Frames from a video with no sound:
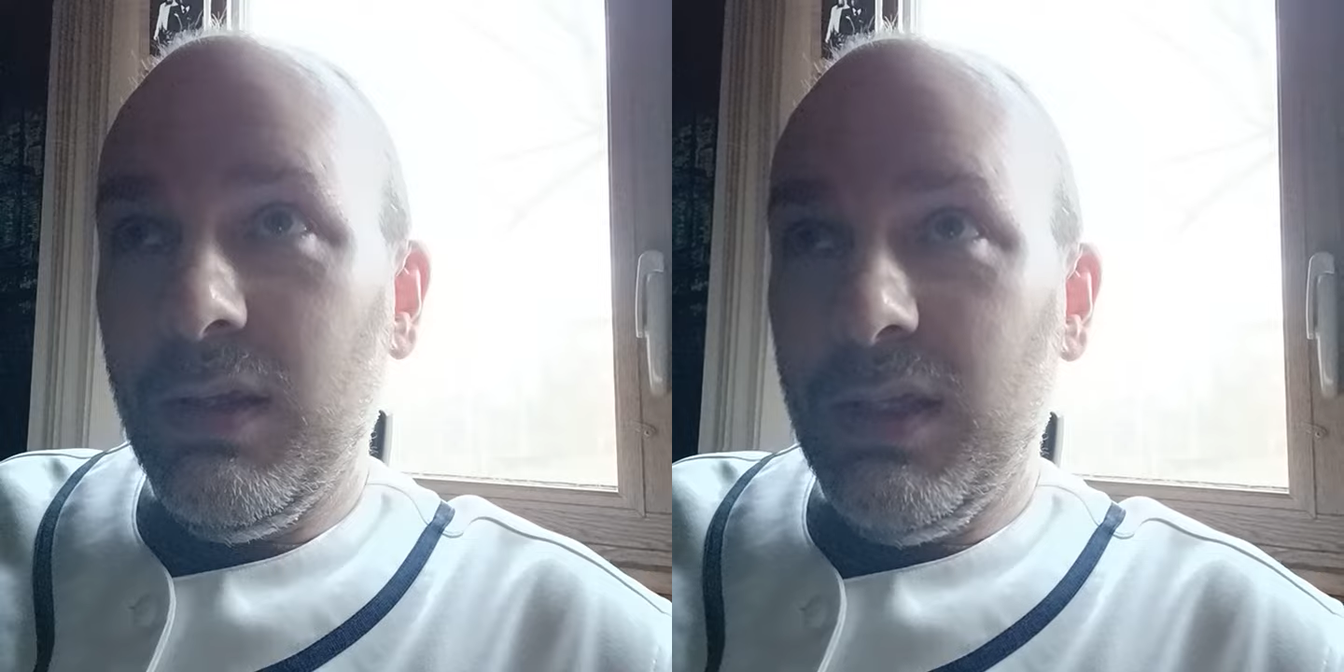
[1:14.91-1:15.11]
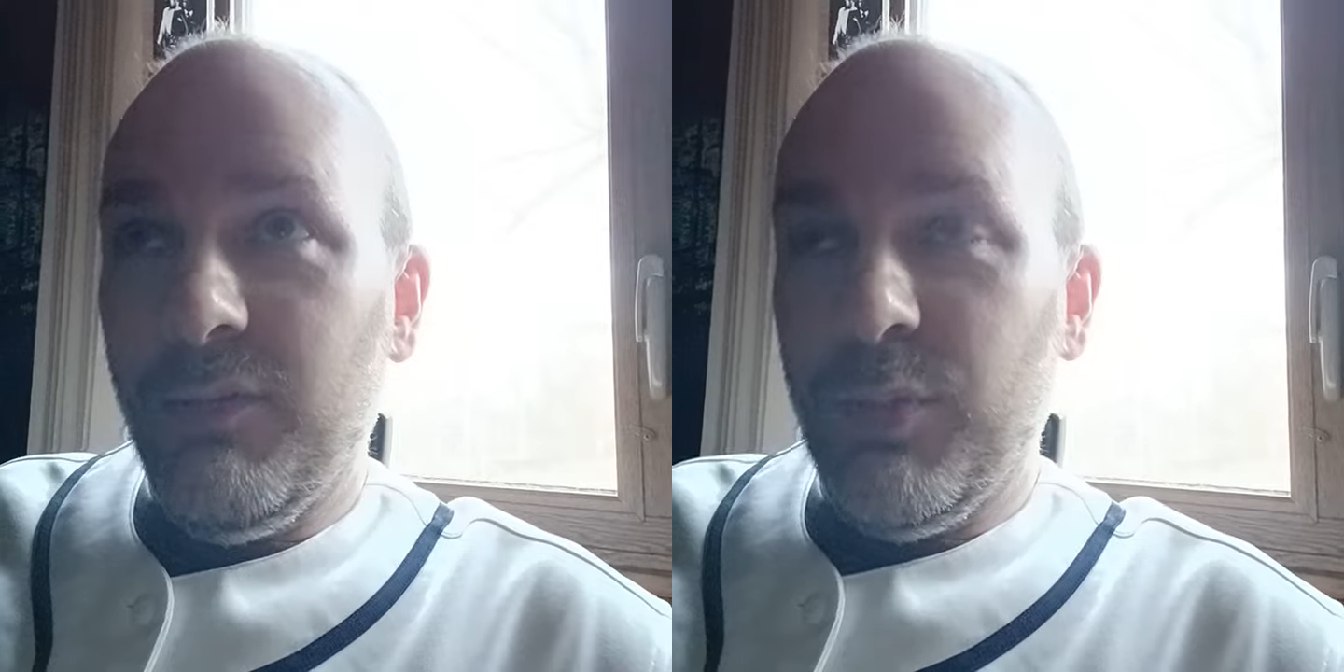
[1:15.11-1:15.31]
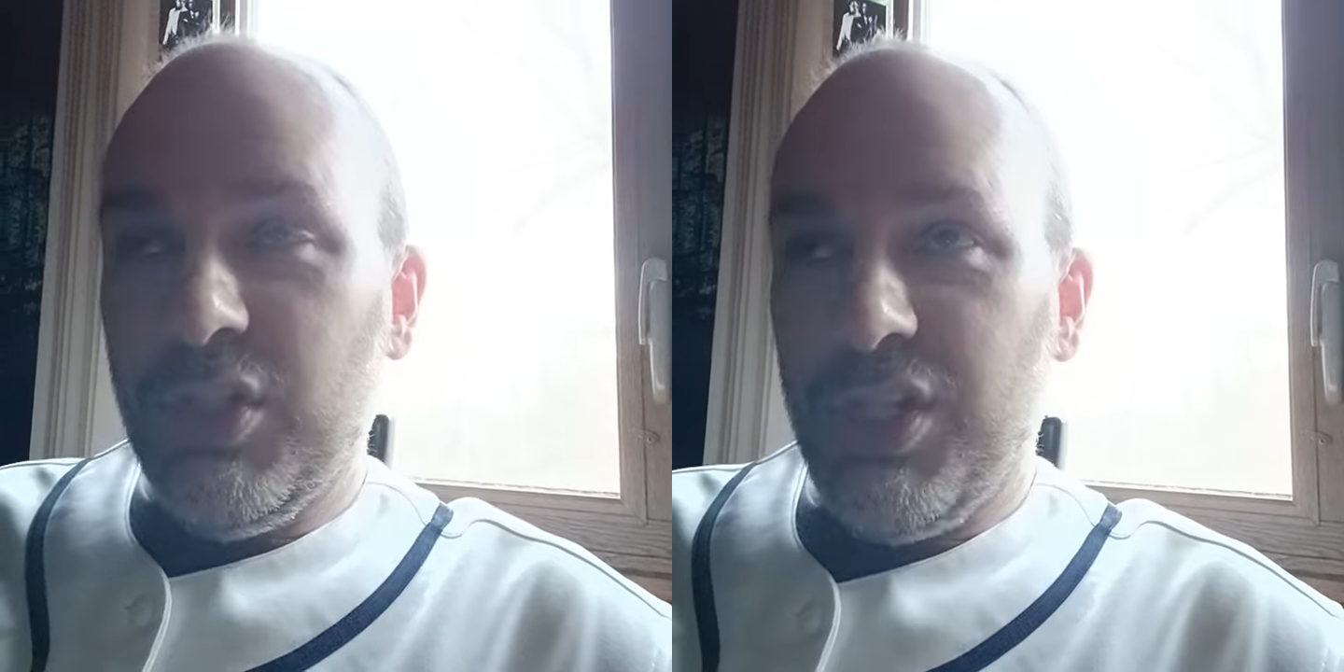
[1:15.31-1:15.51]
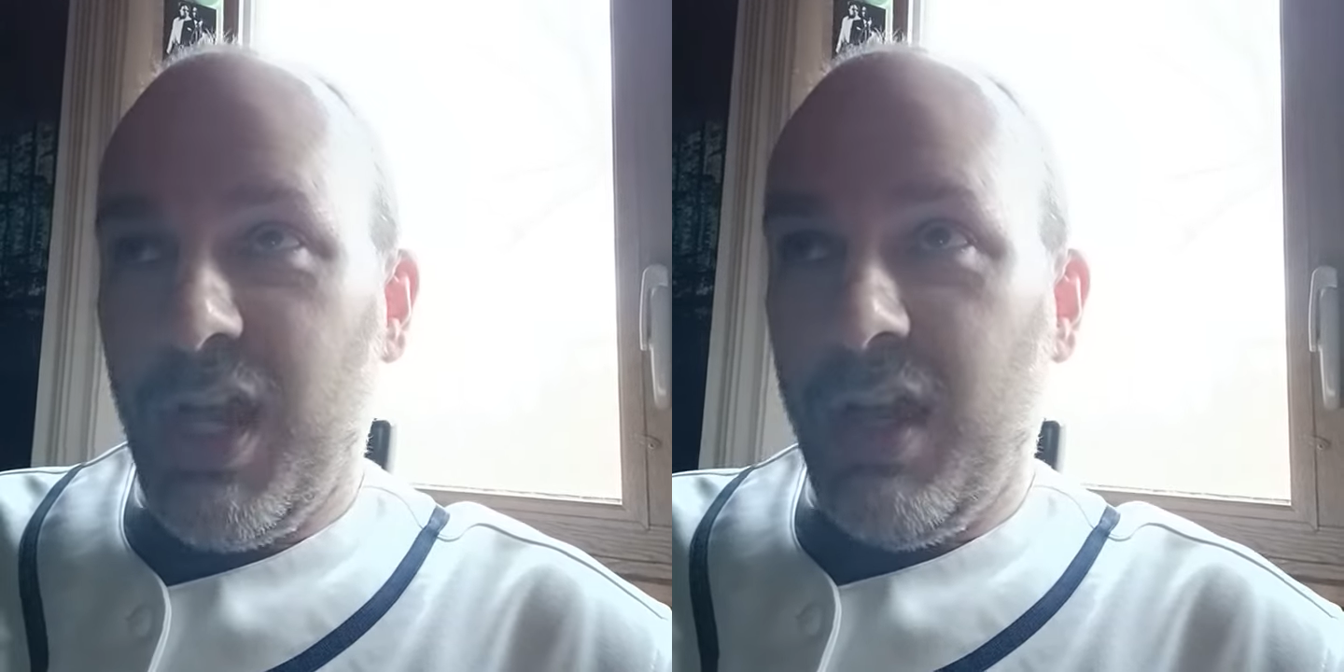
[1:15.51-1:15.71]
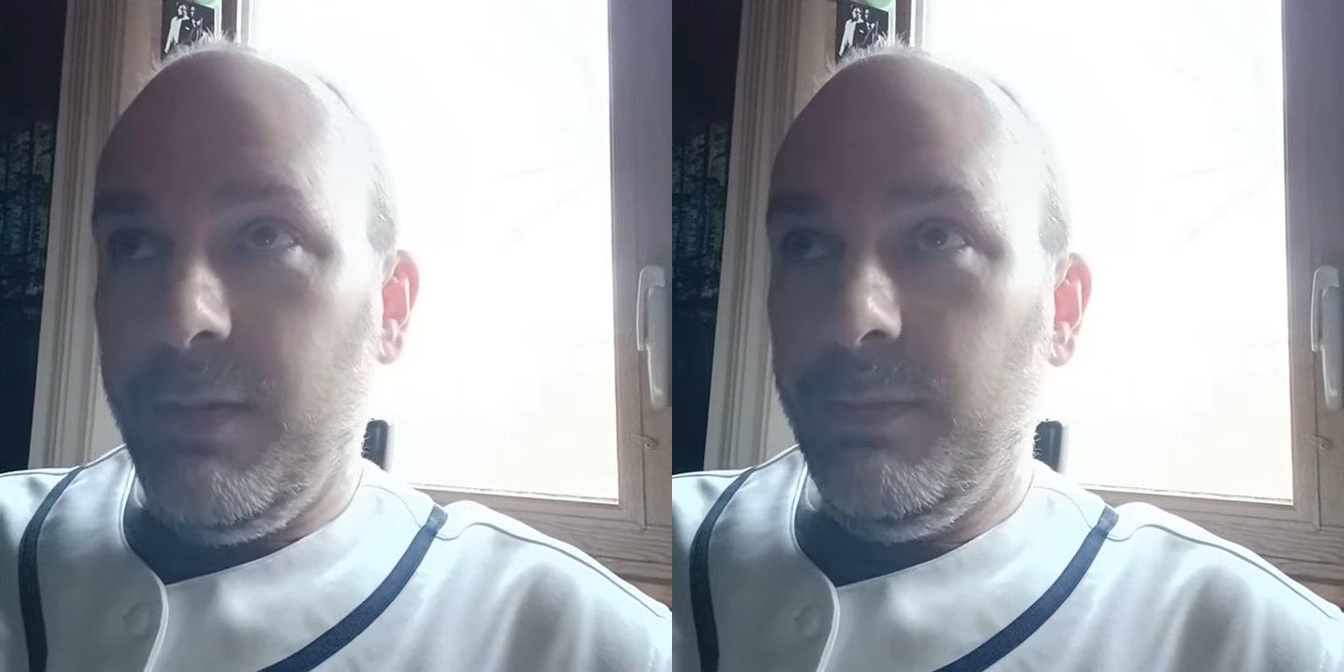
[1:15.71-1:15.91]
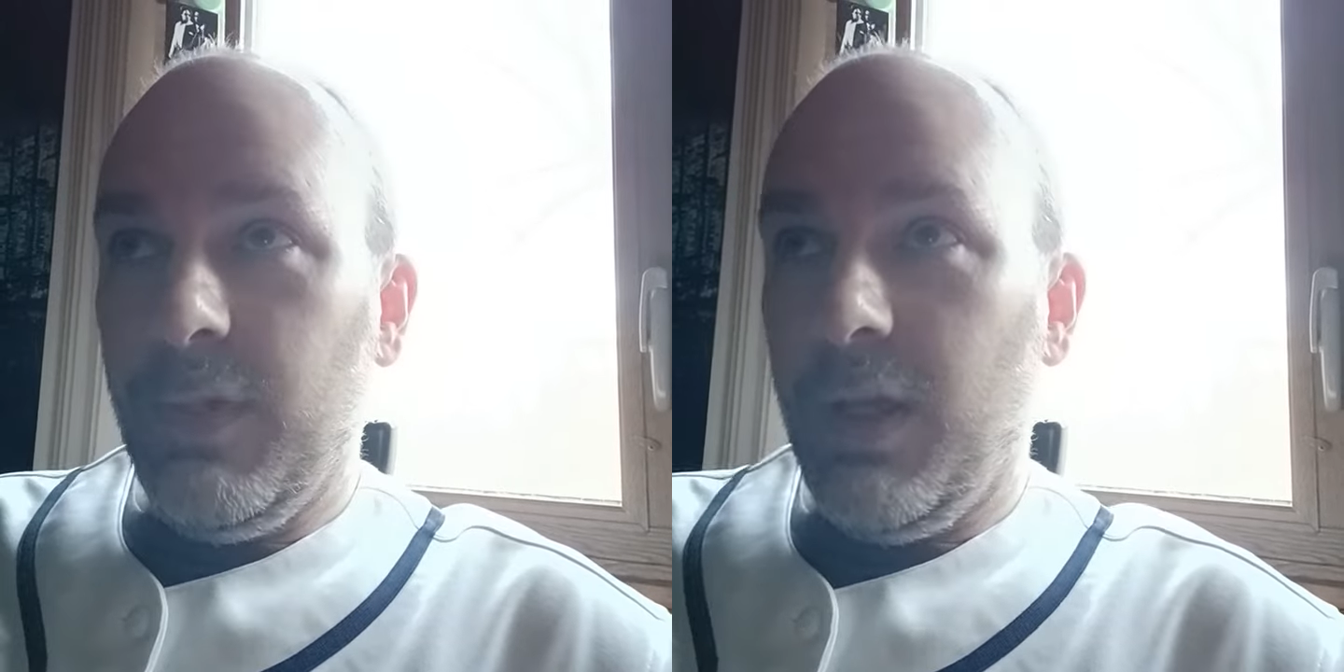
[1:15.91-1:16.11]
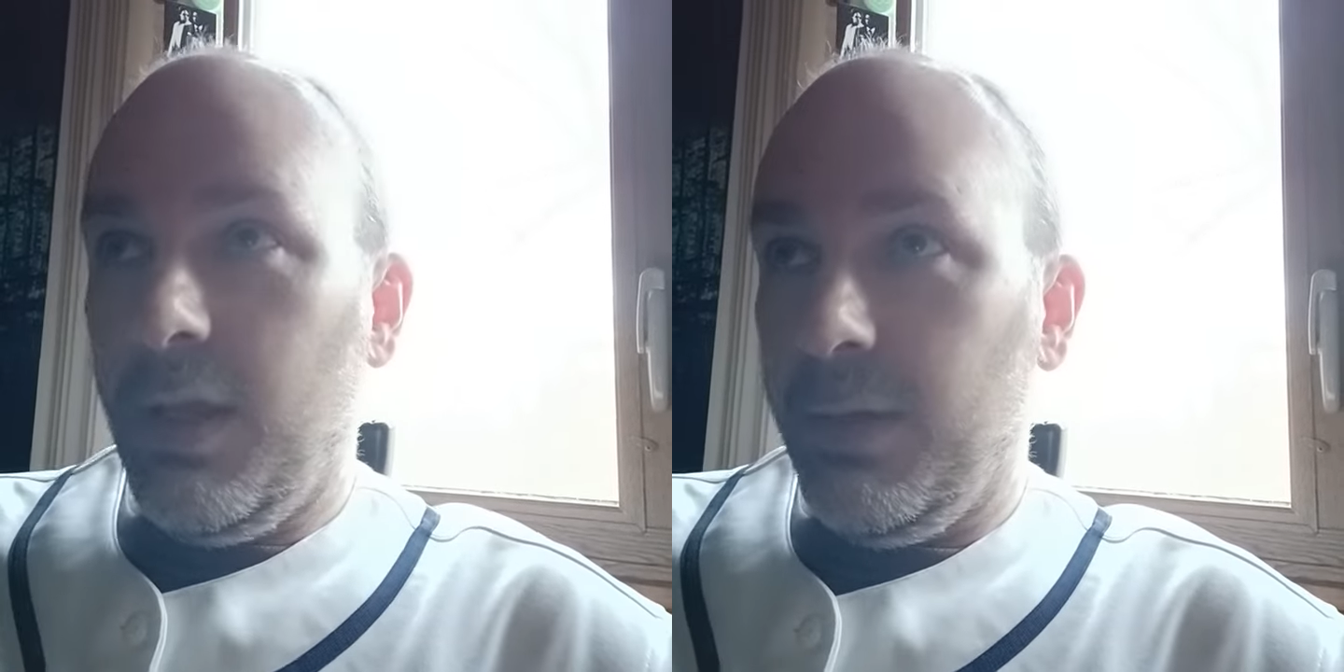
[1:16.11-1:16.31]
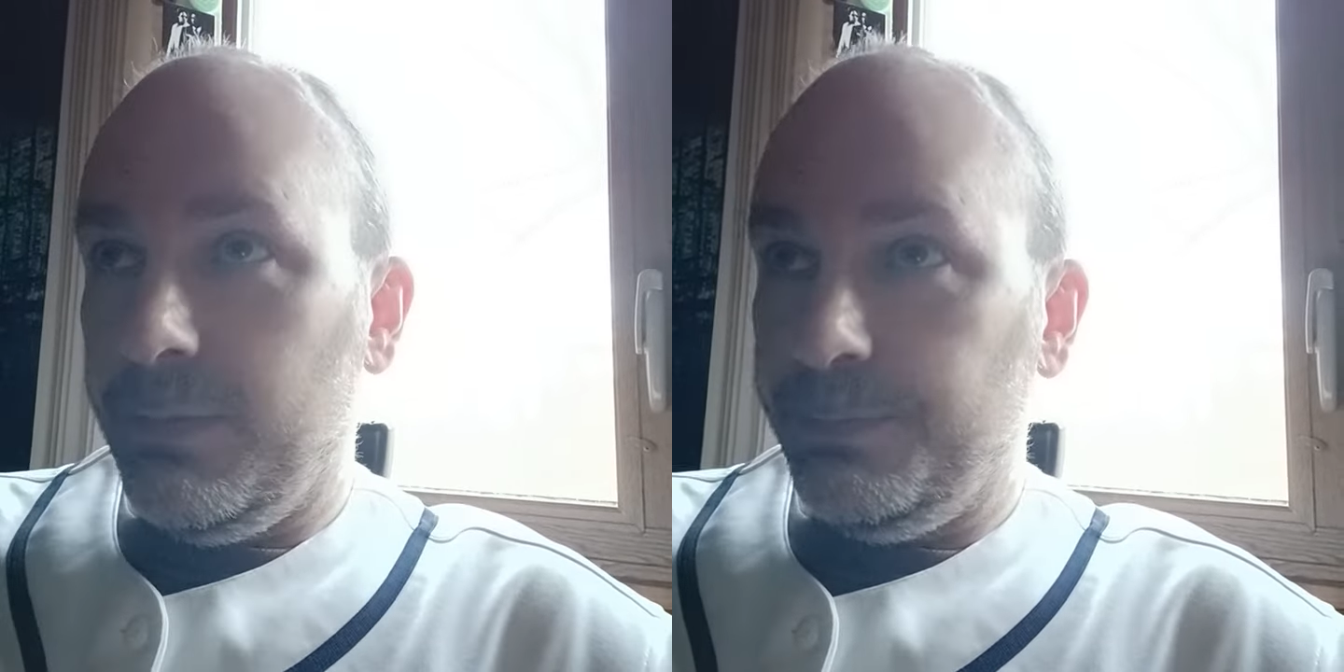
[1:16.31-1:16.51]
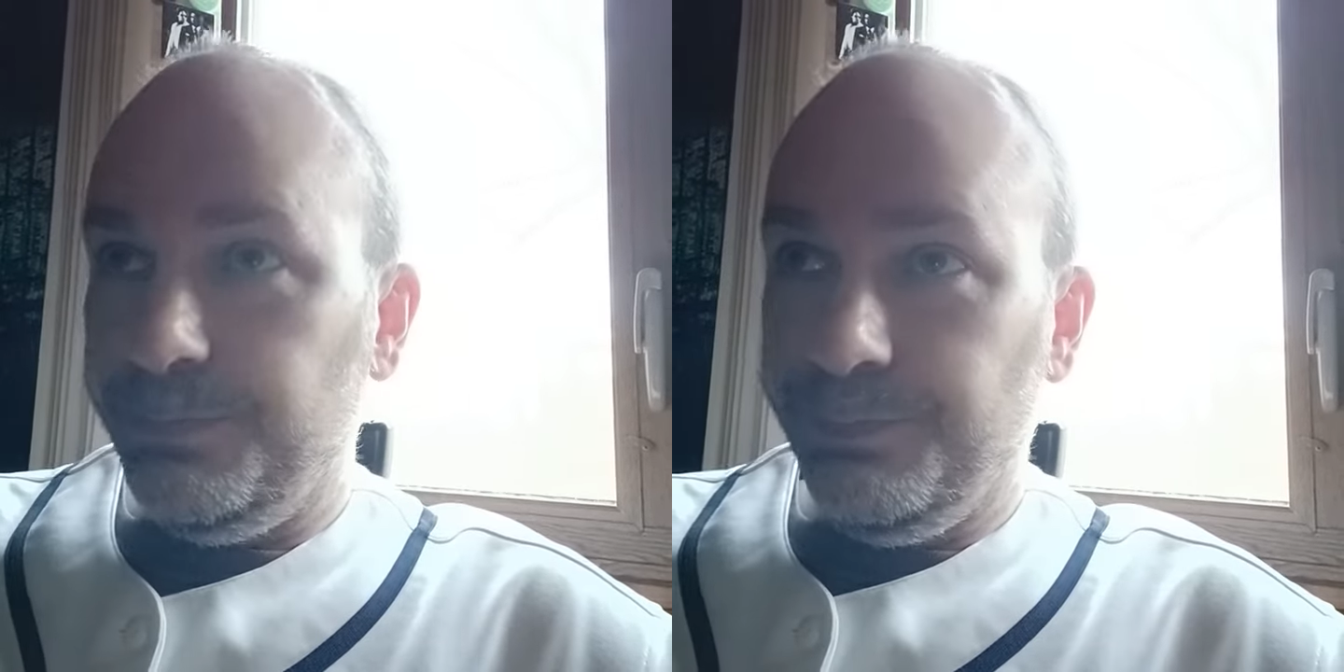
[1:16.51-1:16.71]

give him a shot. Um,